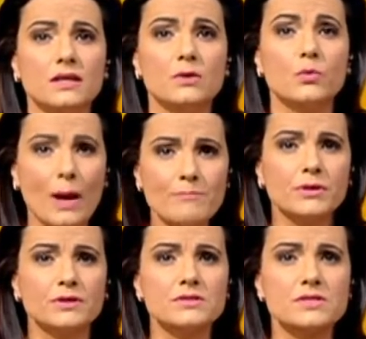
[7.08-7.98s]
the
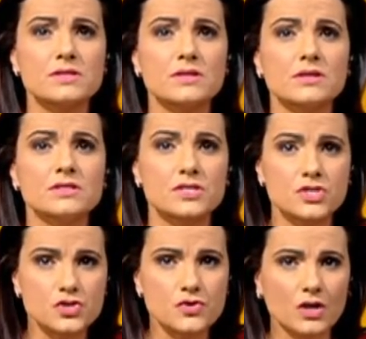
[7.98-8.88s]
rampant
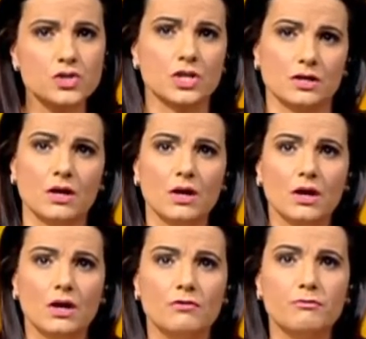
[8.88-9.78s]
destruction
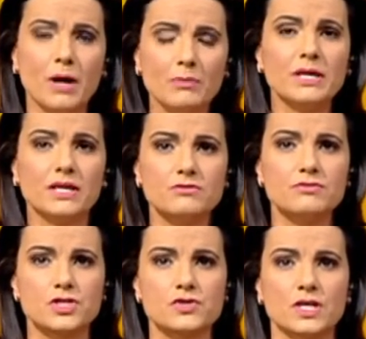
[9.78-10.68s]
of public
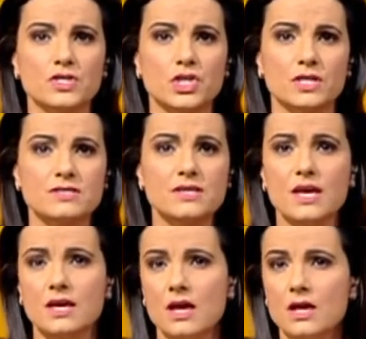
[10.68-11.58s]
infrastructure,
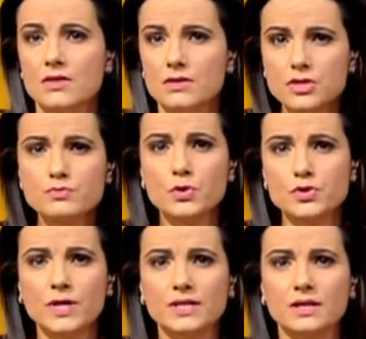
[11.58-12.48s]
saying this
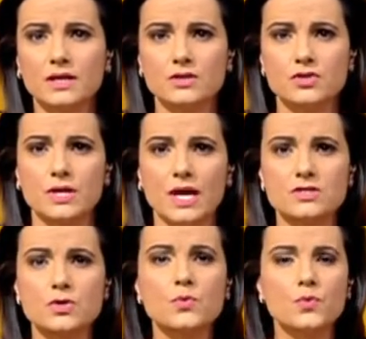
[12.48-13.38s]
portrayed the country
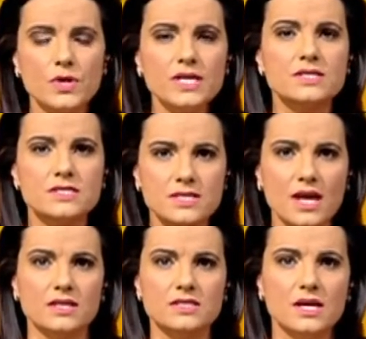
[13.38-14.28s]
as a weak
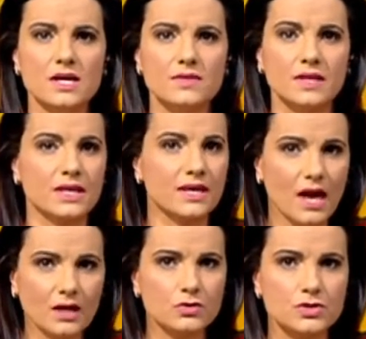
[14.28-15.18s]
state that
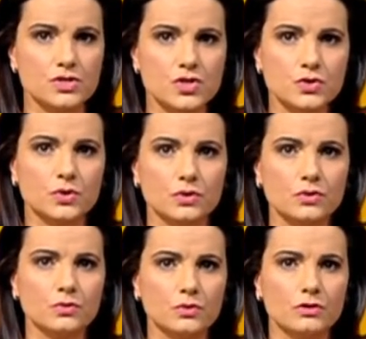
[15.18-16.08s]
cannot
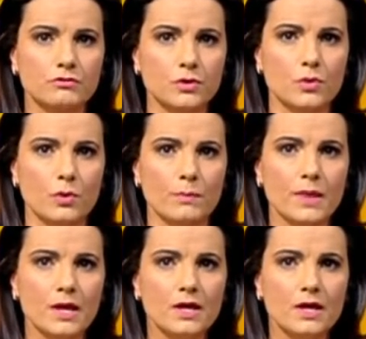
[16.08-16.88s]
ensure the rule of law.